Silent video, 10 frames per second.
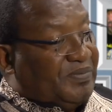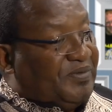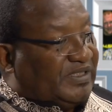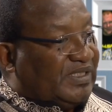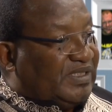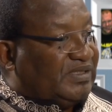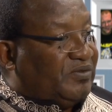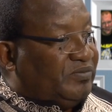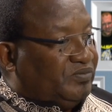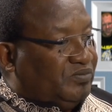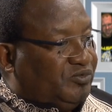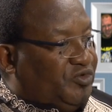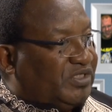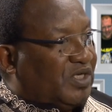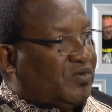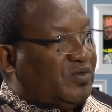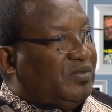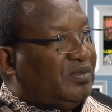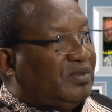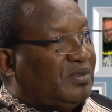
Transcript: But at least 2 years ago,